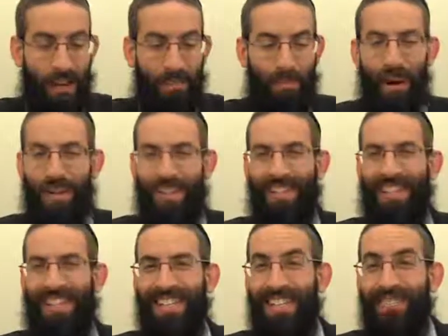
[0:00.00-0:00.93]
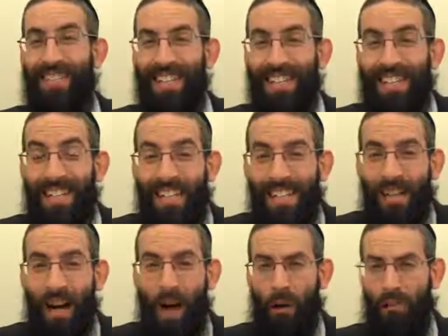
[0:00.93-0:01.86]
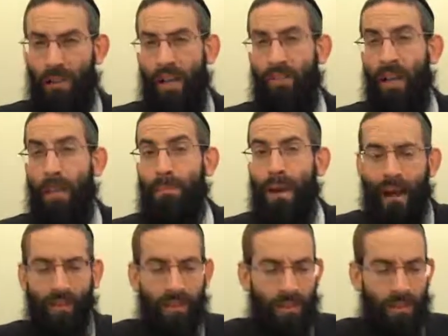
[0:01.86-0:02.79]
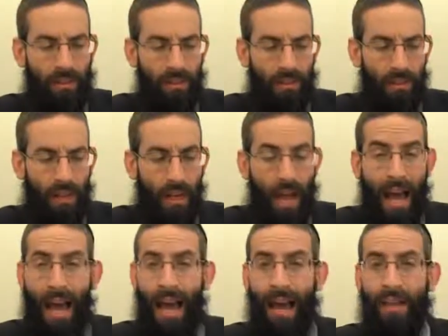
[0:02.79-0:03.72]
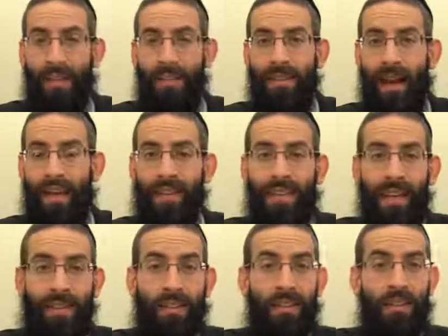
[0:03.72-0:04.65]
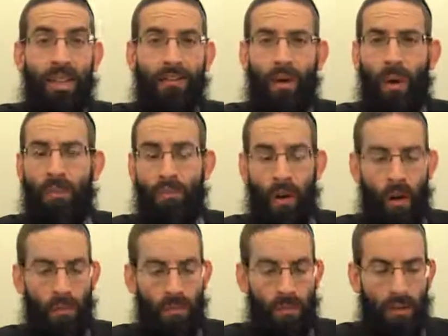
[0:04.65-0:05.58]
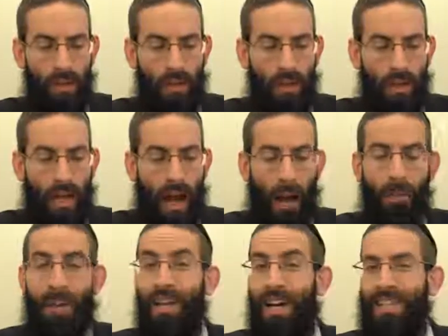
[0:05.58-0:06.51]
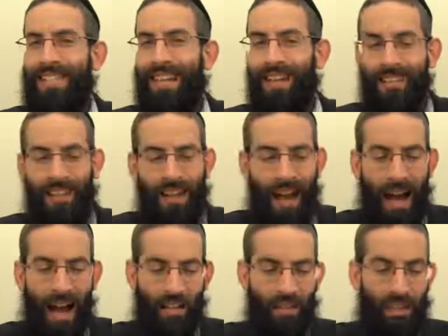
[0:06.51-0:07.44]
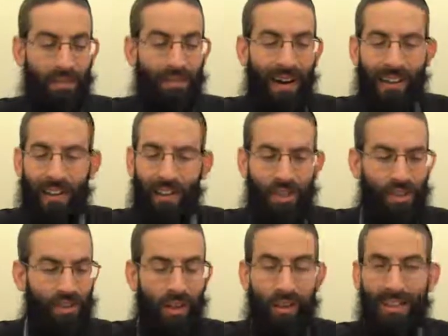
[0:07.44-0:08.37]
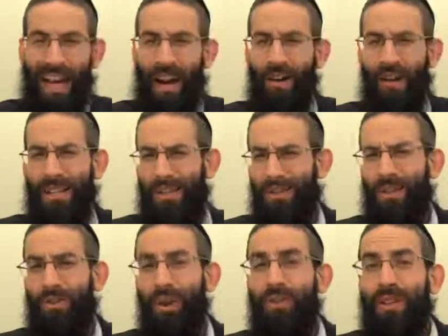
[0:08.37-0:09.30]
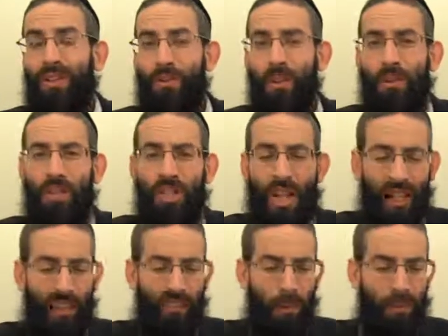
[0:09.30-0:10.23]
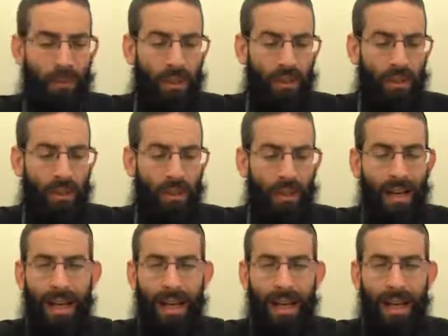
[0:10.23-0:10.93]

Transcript: Basa the Nesivi Itza, however, after I married and I attended yeshiva away from home, I mean, I said, Hashta vadu litzrichna. Now, I certainly don't need to be mishtata v'priti.